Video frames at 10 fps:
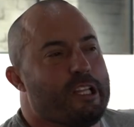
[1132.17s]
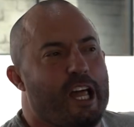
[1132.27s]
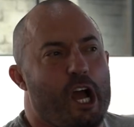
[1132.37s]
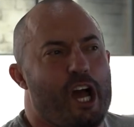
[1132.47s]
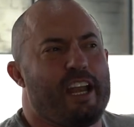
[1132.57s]

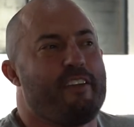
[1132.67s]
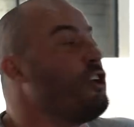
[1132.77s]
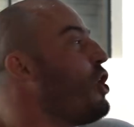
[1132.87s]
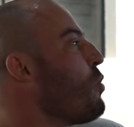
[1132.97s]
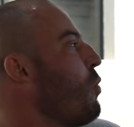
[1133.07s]
Like, I don't
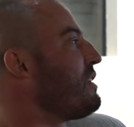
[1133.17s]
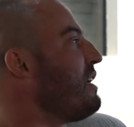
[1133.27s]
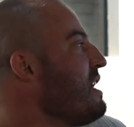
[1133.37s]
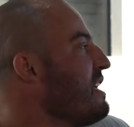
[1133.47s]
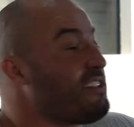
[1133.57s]
even know
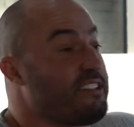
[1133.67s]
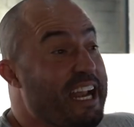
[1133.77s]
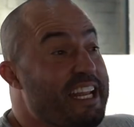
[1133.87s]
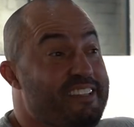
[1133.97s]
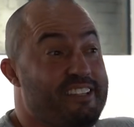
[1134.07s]
what
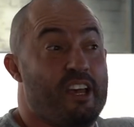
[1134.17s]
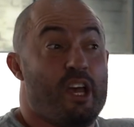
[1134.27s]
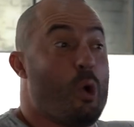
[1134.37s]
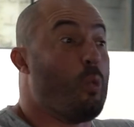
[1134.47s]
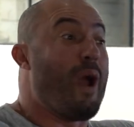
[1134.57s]
Sonny's
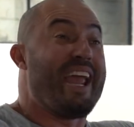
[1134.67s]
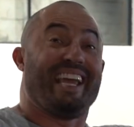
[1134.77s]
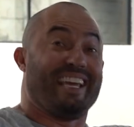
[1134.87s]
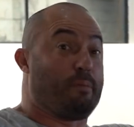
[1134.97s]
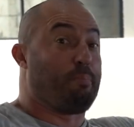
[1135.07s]

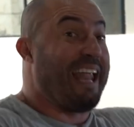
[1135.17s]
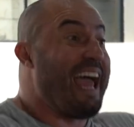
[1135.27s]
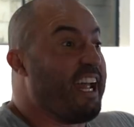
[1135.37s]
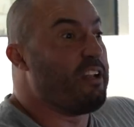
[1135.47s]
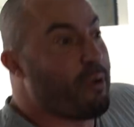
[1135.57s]
week is
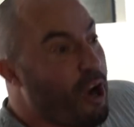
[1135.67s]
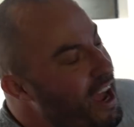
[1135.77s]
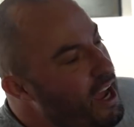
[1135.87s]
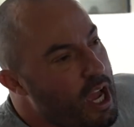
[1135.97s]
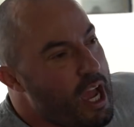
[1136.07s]
planned, but
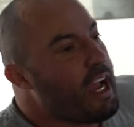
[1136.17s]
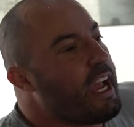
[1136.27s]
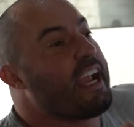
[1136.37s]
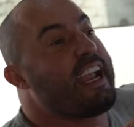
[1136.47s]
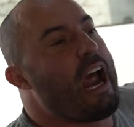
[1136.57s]
I
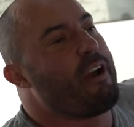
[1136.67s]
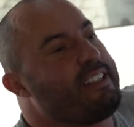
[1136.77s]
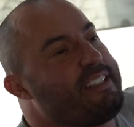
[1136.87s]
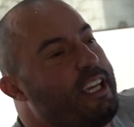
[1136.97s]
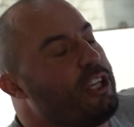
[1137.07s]
can
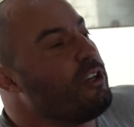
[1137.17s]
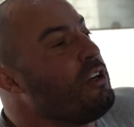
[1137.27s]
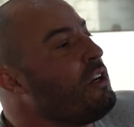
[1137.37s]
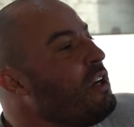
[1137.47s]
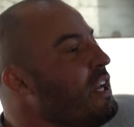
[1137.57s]
guarantee
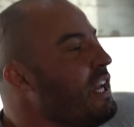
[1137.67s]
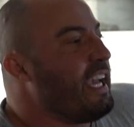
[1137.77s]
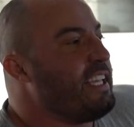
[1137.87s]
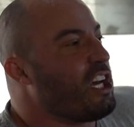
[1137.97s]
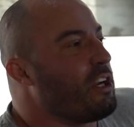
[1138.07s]
you
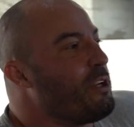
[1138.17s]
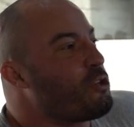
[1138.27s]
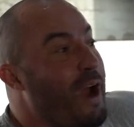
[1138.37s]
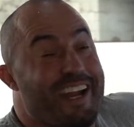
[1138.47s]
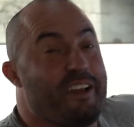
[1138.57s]
he's going to be
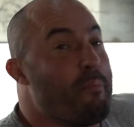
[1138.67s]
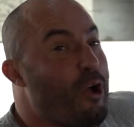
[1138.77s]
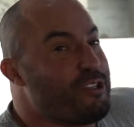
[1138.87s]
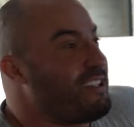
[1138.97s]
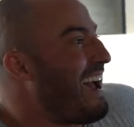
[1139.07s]
training
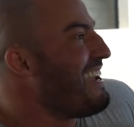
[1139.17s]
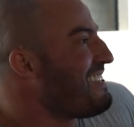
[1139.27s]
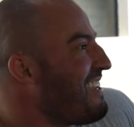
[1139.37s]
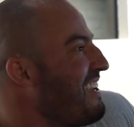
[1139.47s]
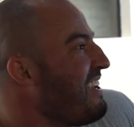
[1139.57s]
most days.